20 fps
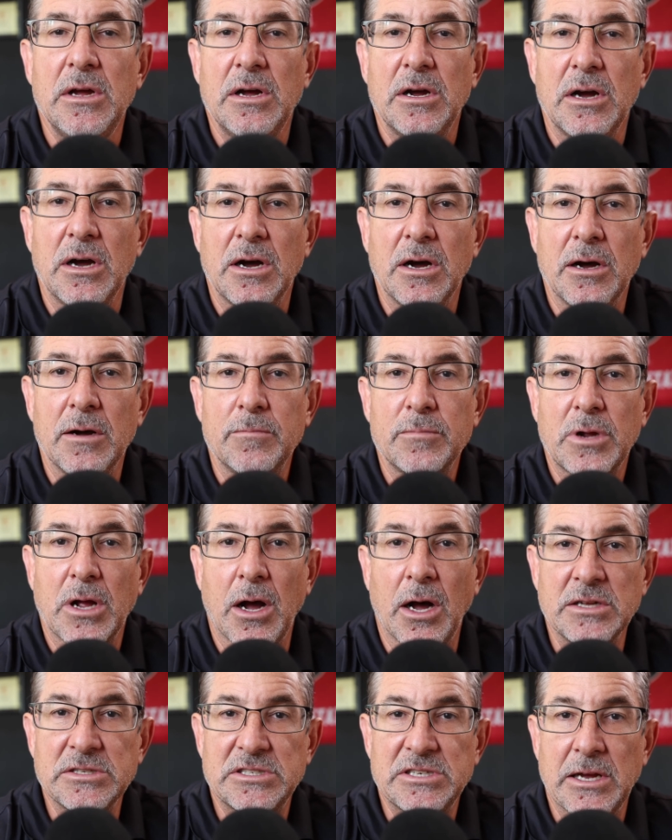
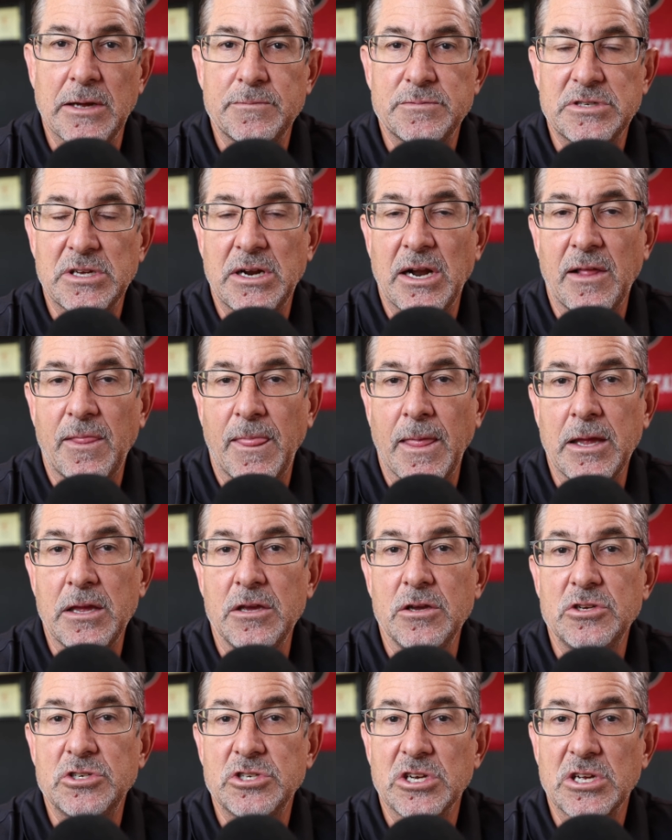concepts that I think
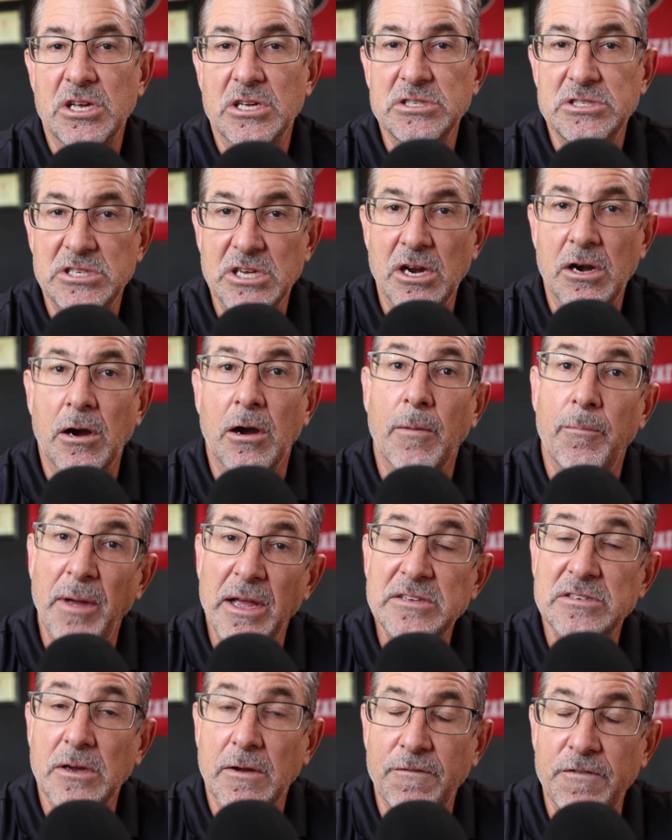you should consider,
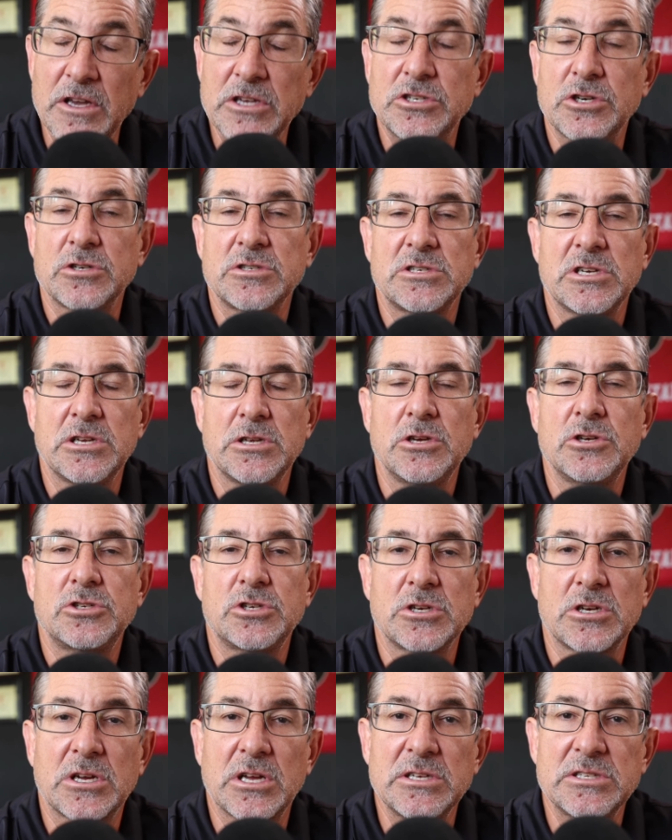basic features that you
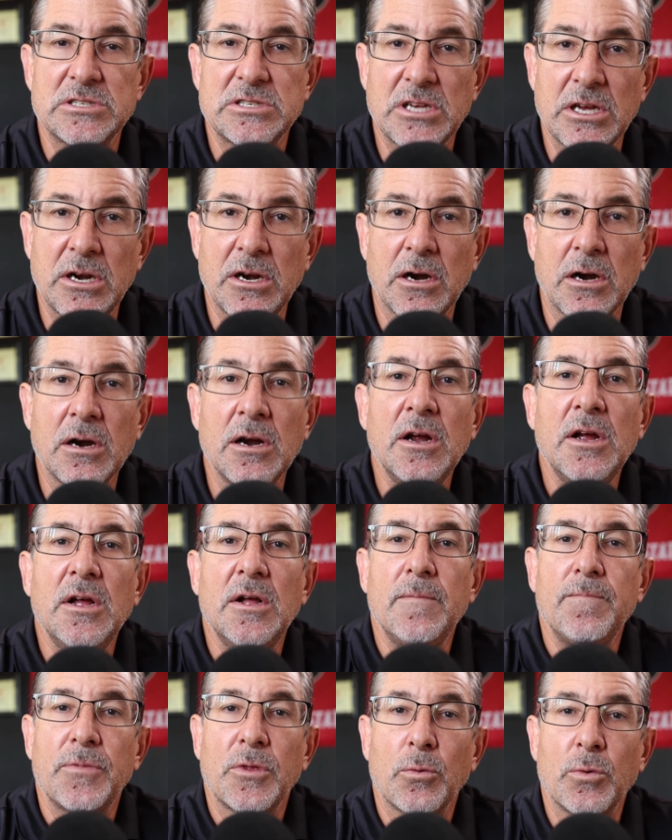should consider
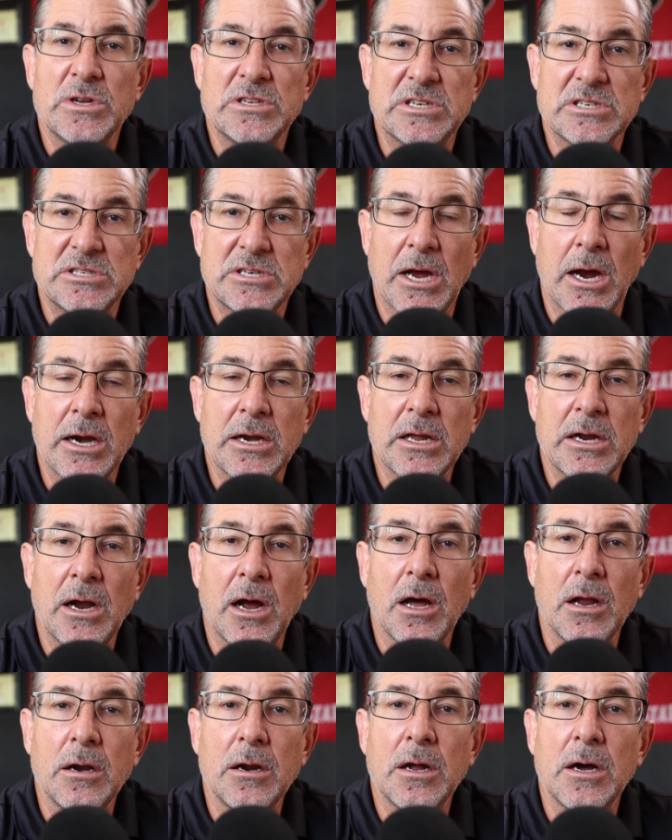when deciding
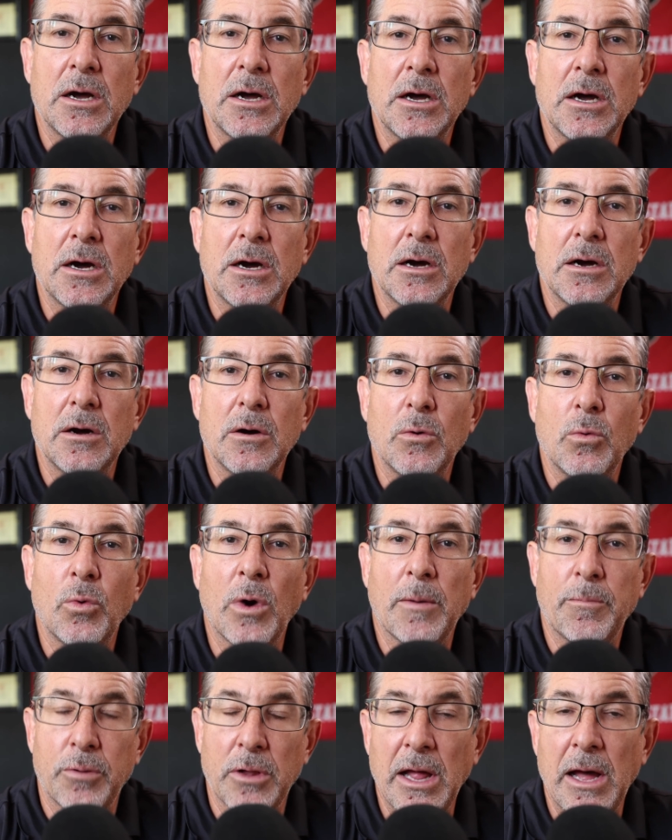on
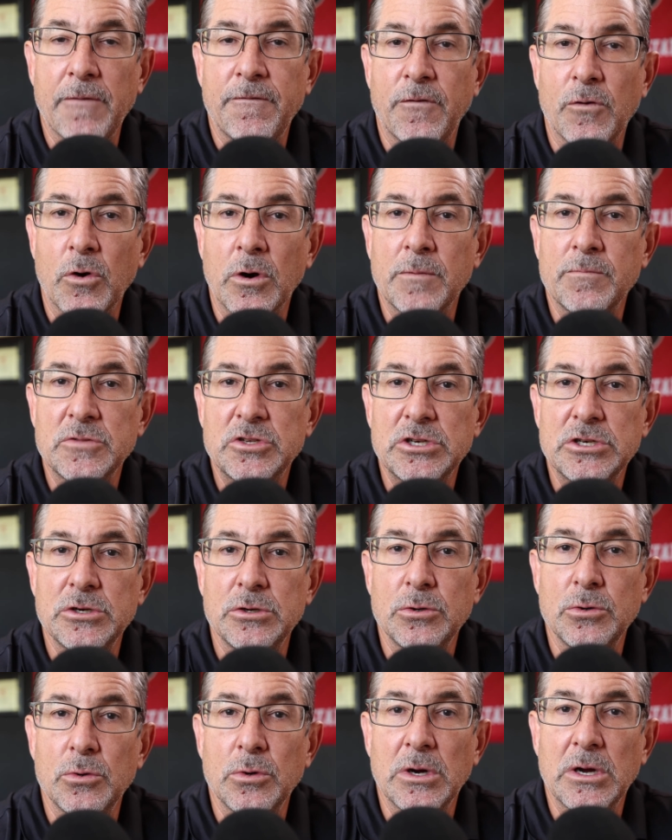what platform
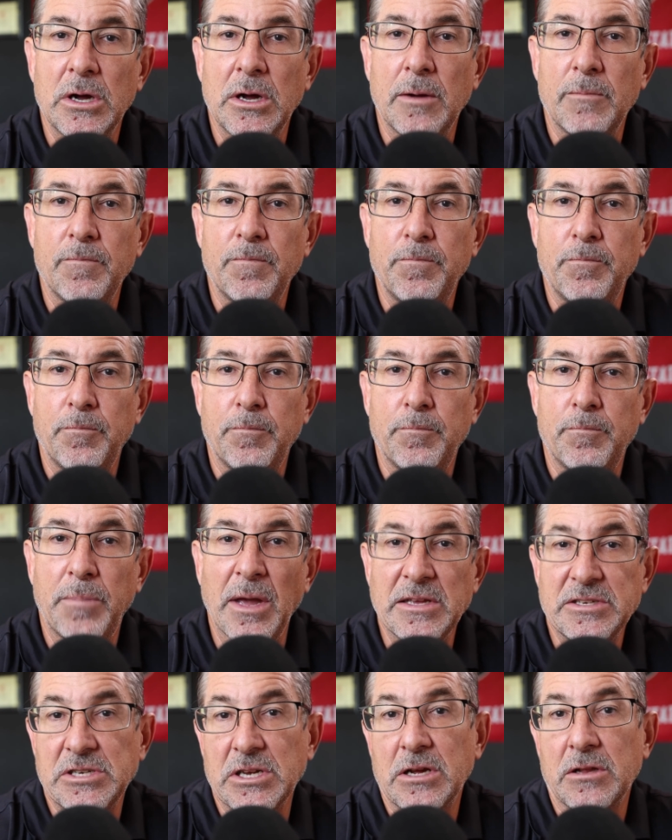to
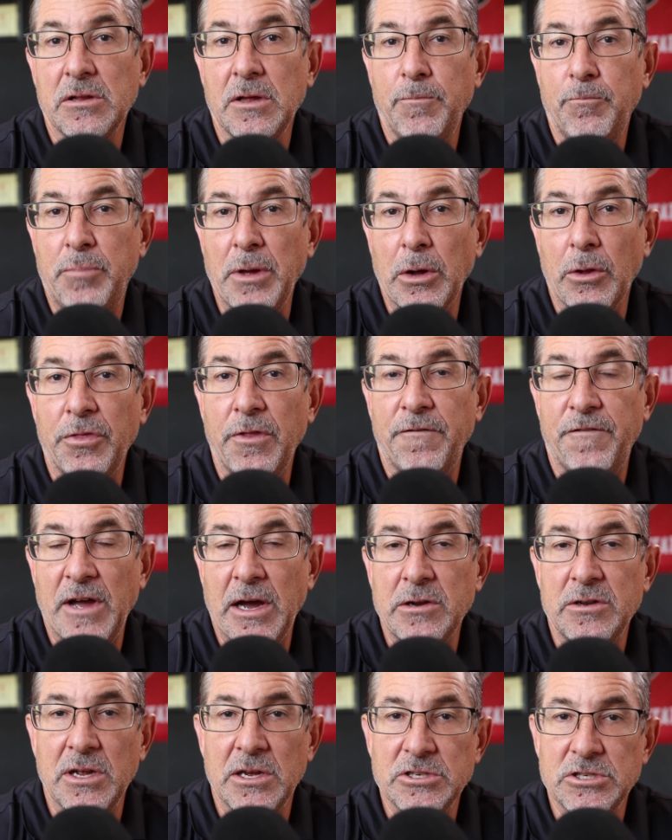basically build the
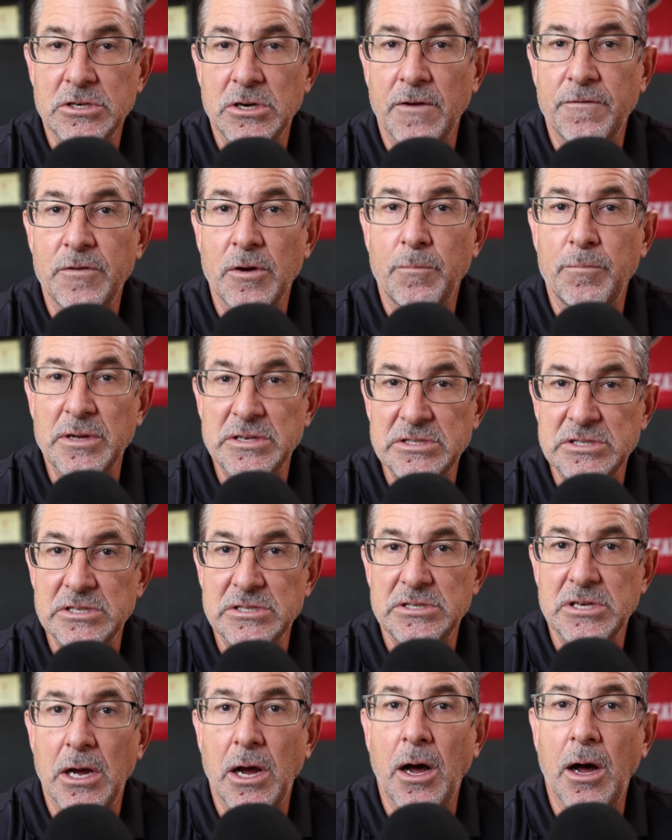foundation of your
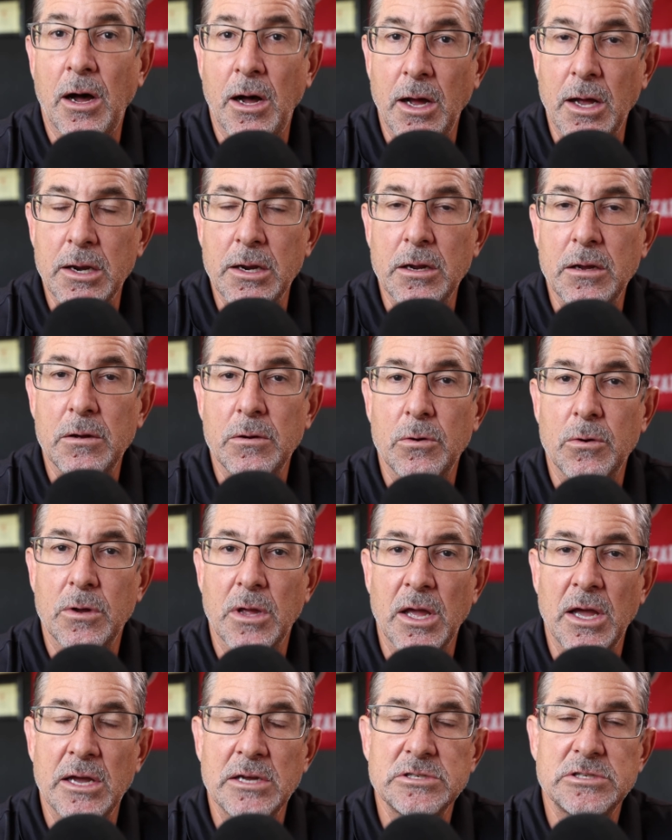business on.
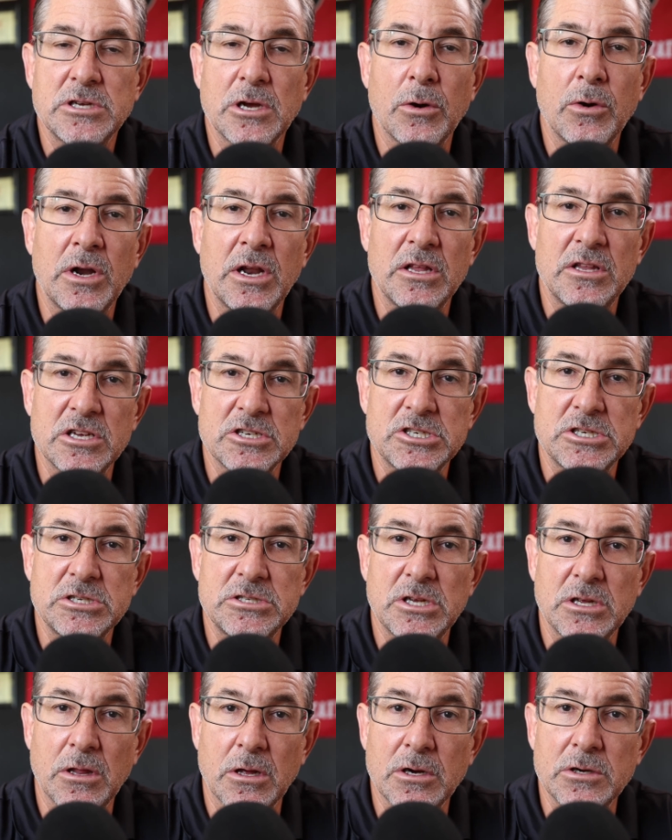Okay, so in addition
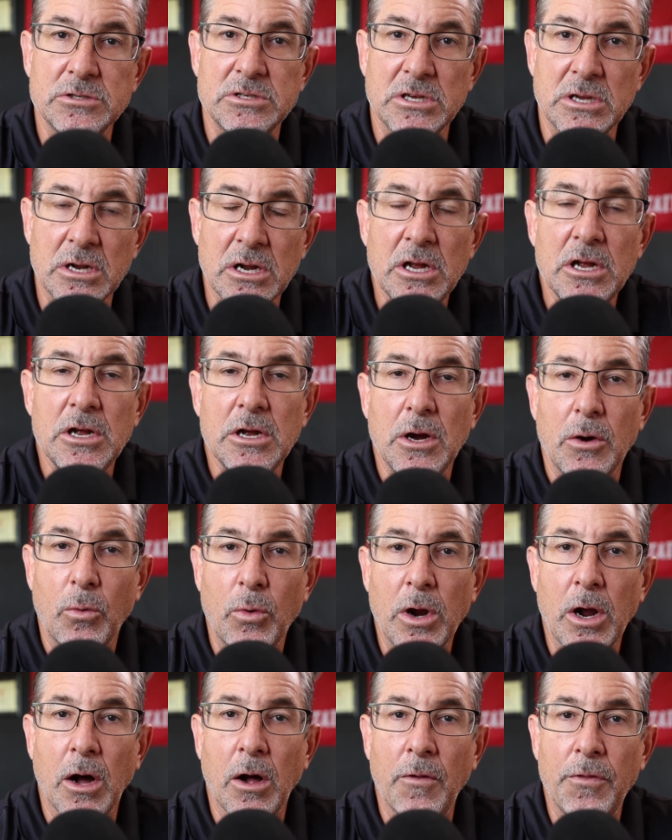to those that
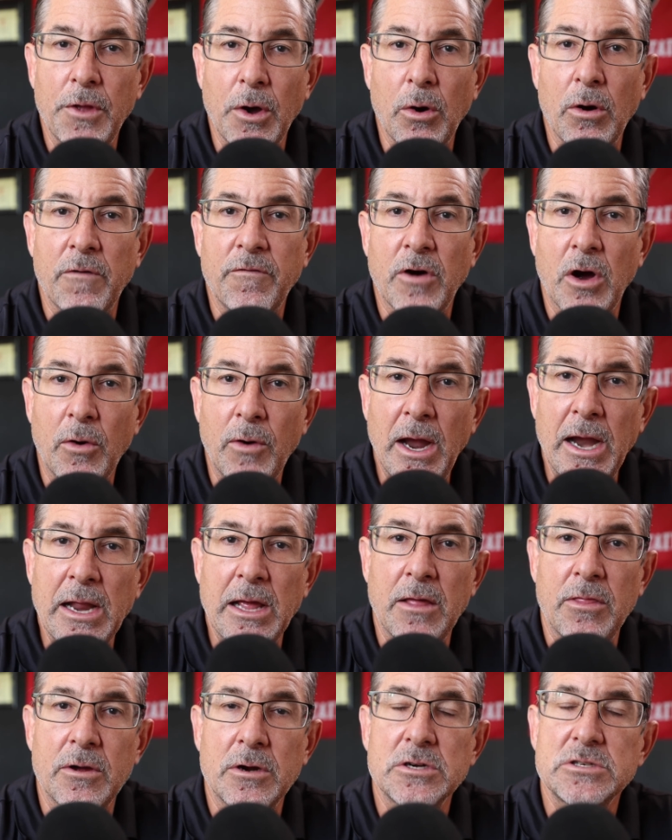we all know of
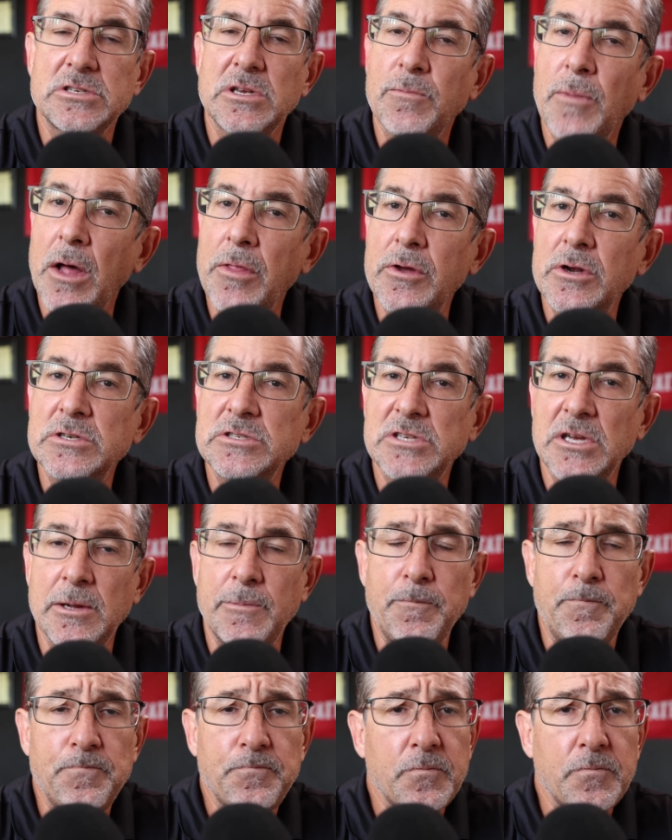already, there are some others that